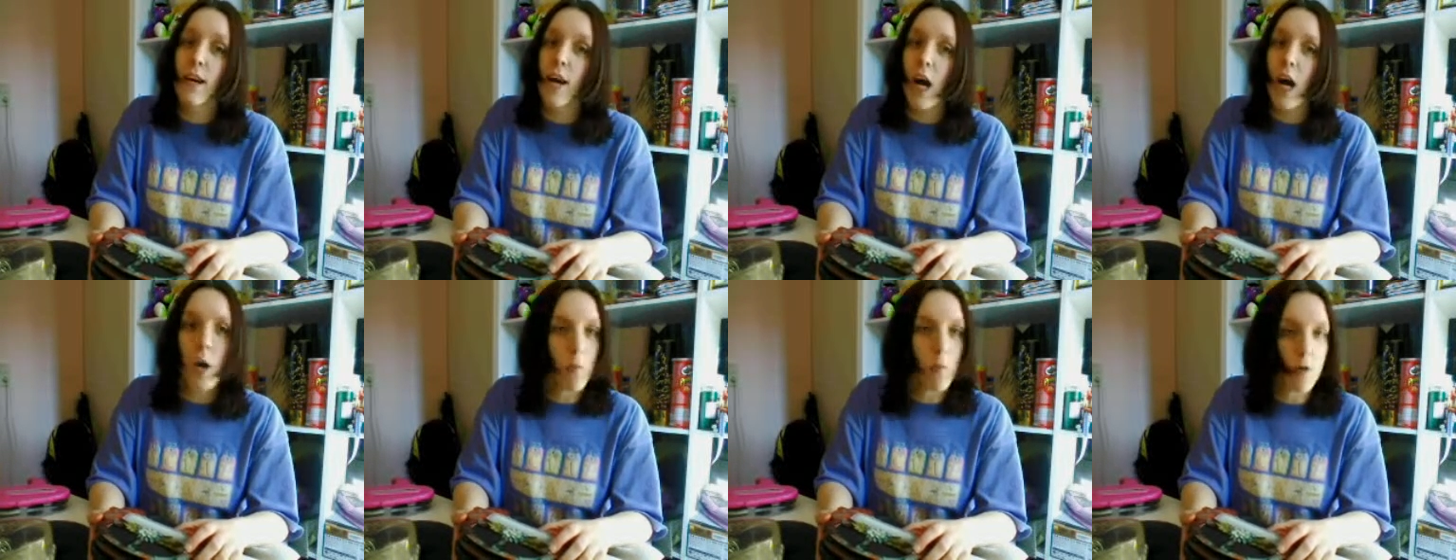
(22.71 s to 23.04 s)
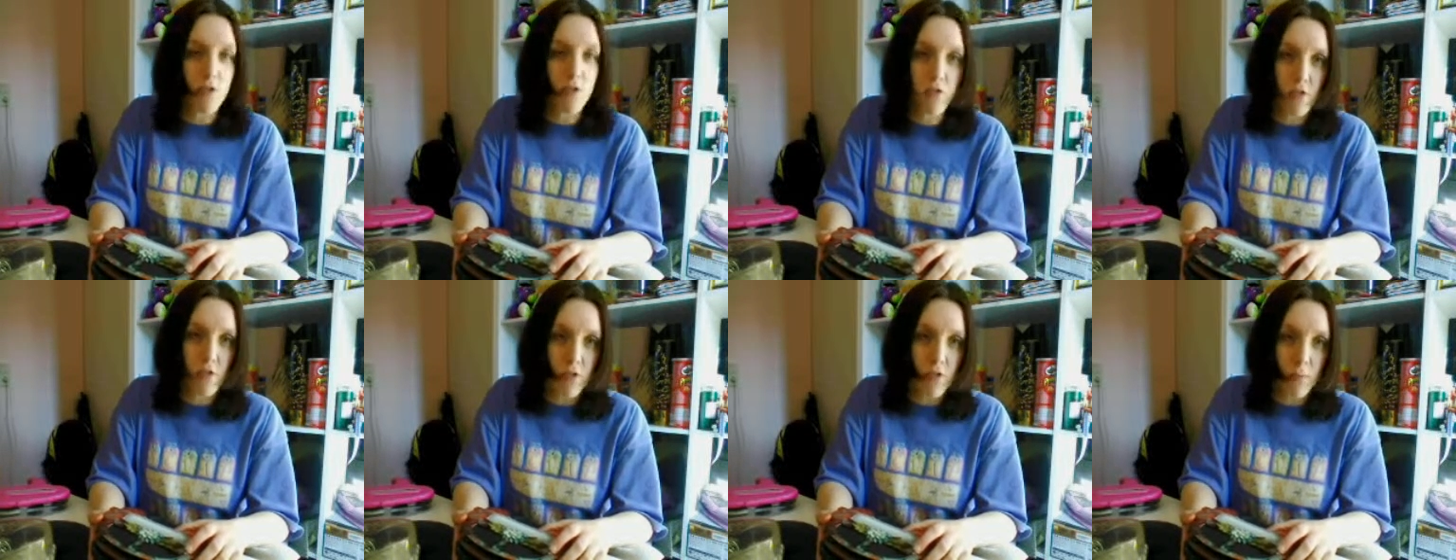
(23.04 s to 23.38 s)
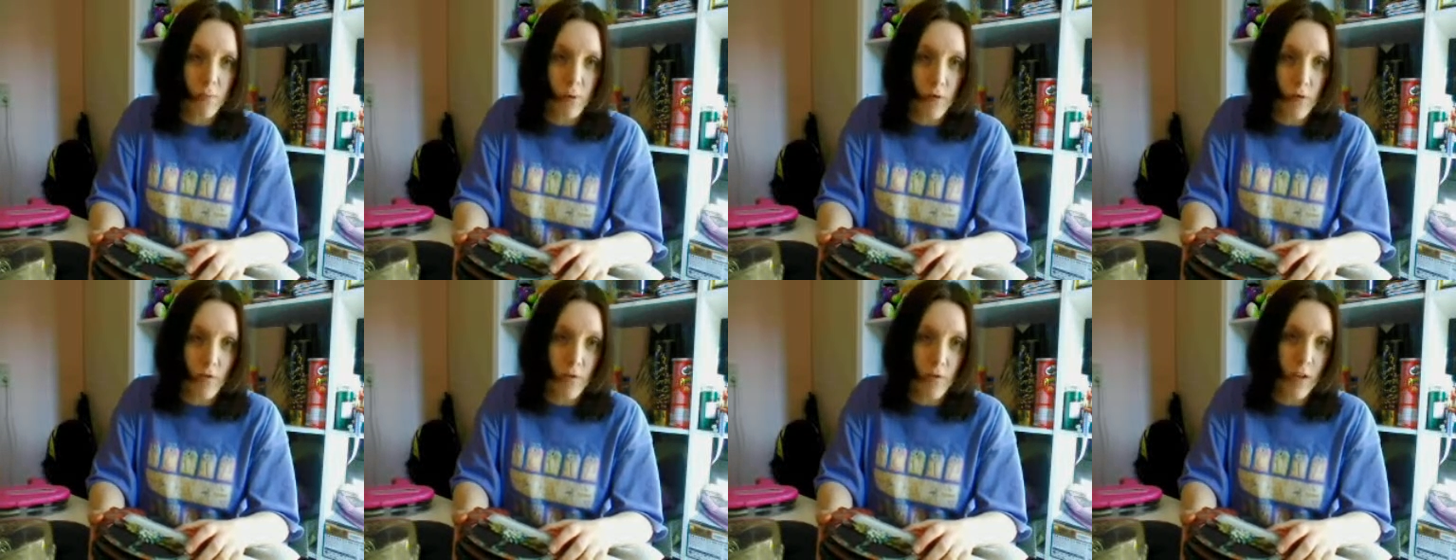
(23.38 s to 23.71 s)
I wasn't
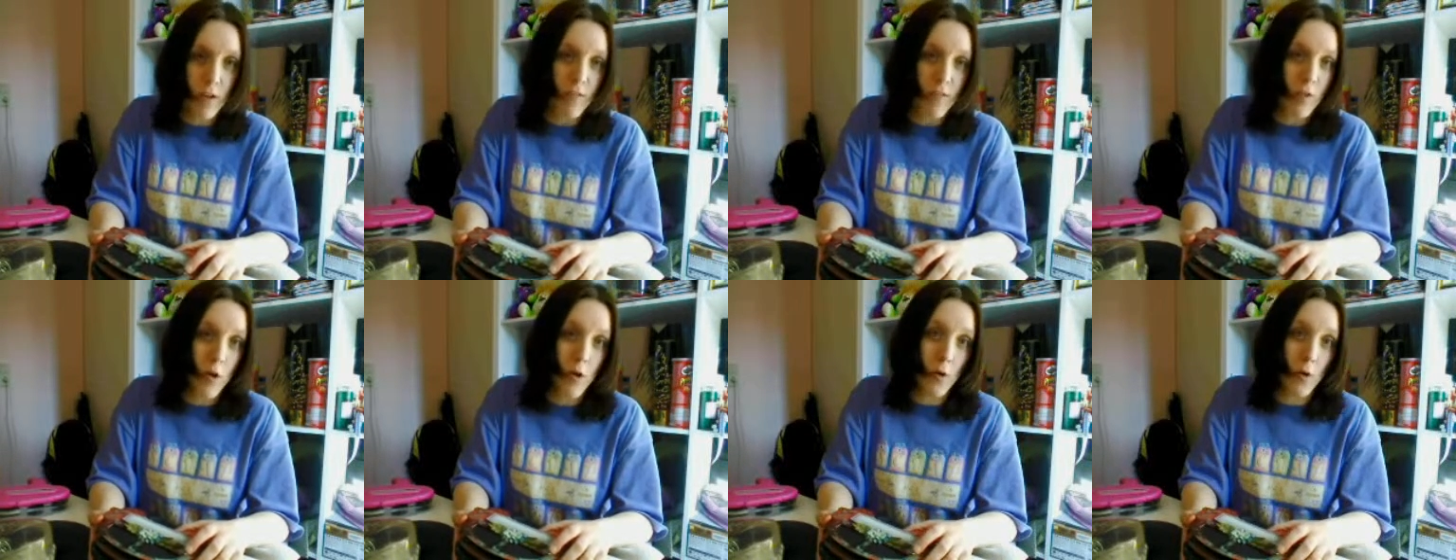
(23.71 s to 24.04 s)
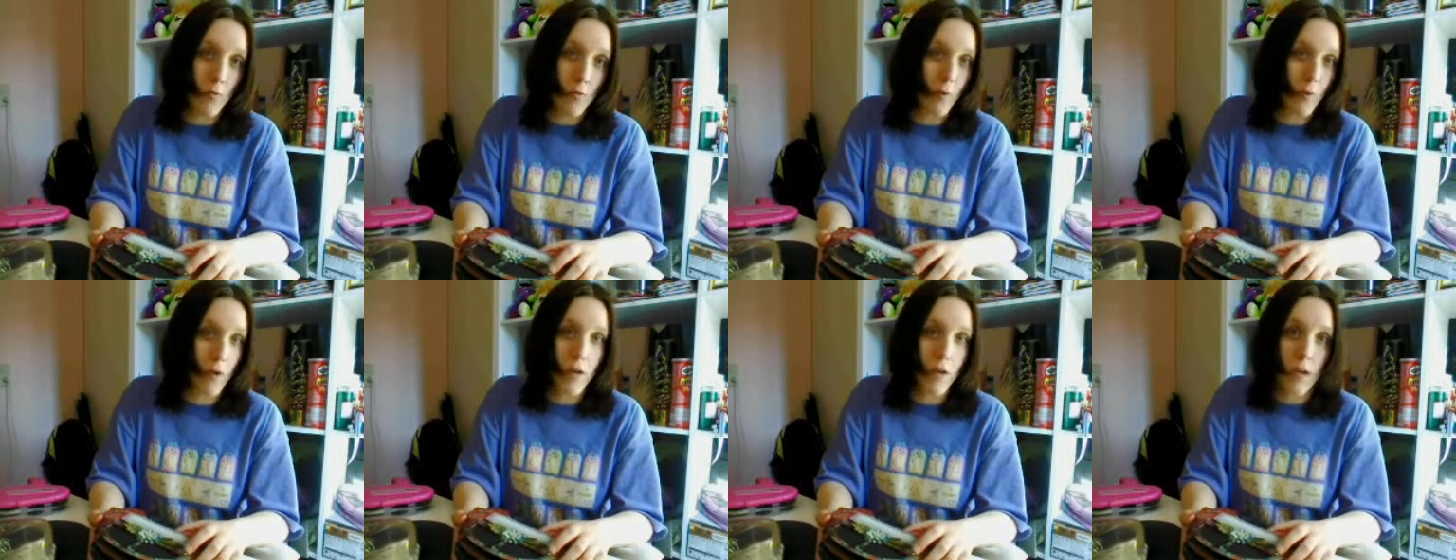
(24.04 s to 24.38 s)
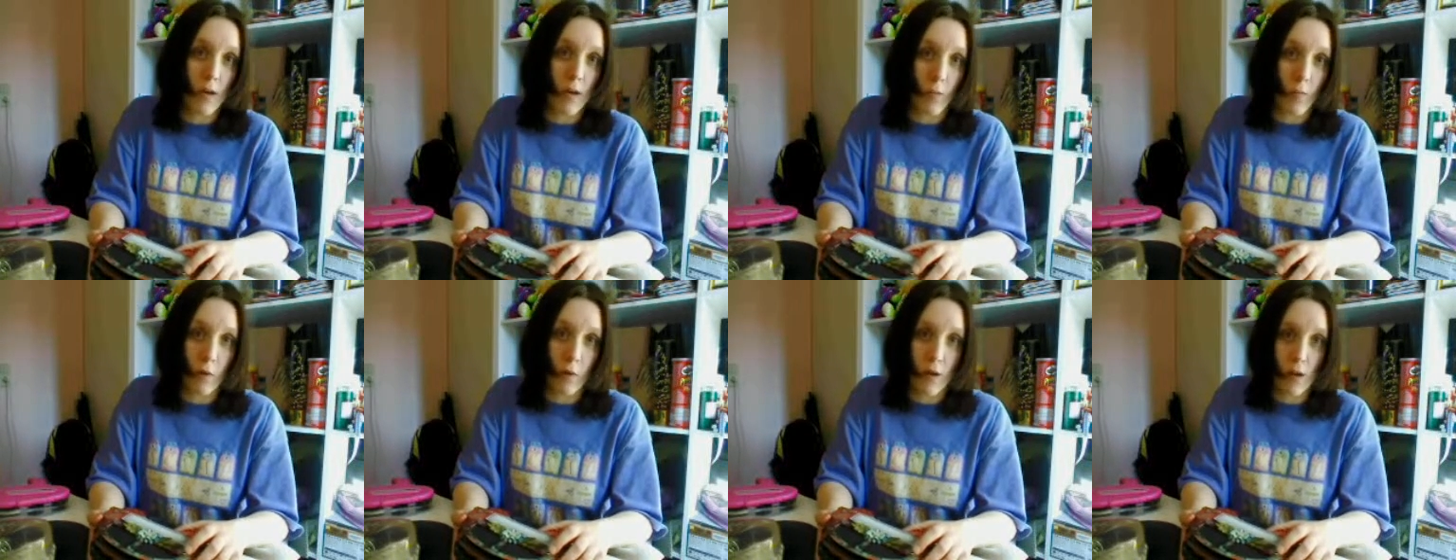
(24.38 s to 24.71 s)
supposed to even know what
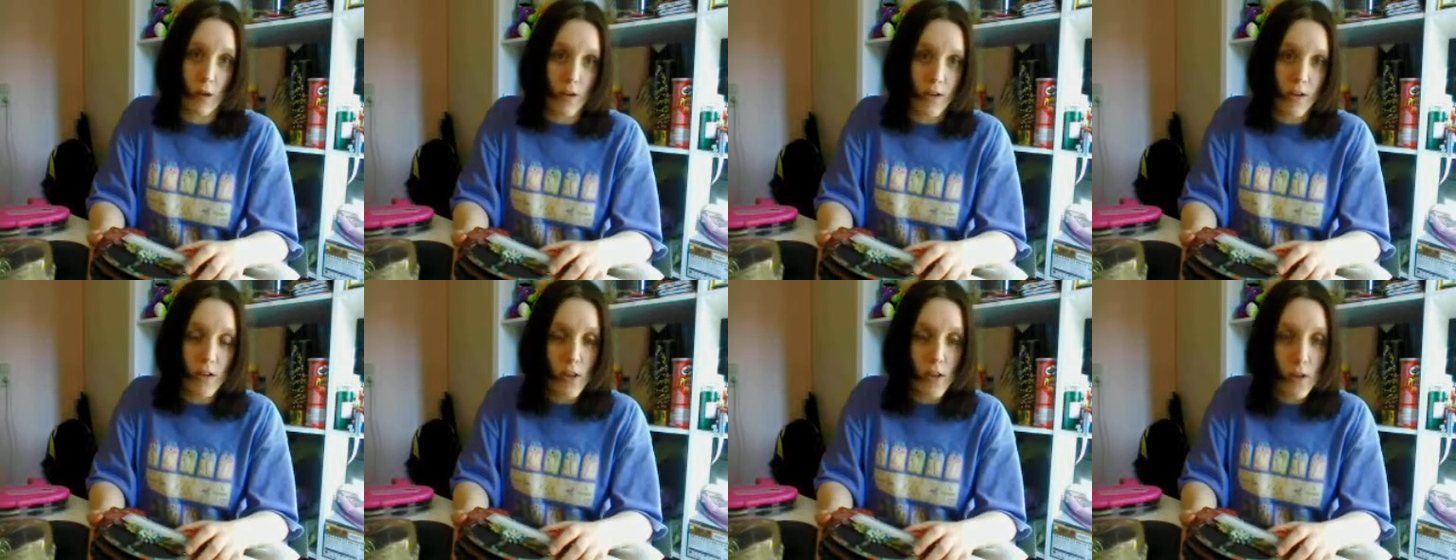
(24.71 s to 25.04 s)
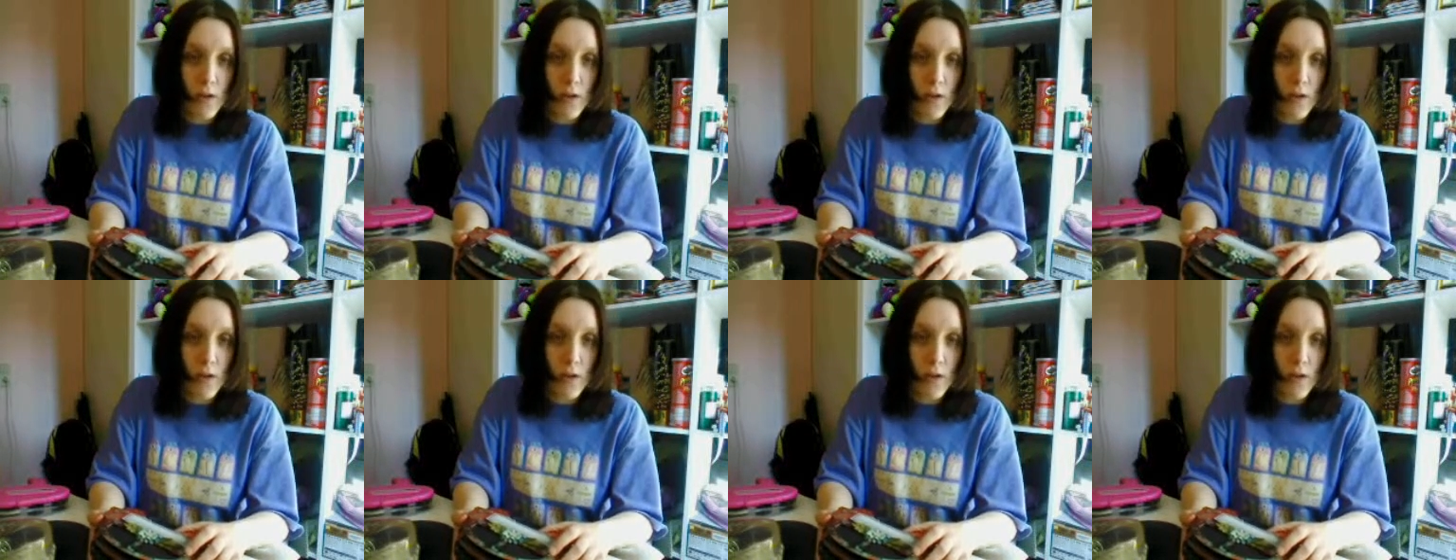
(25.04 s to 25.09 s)
they were going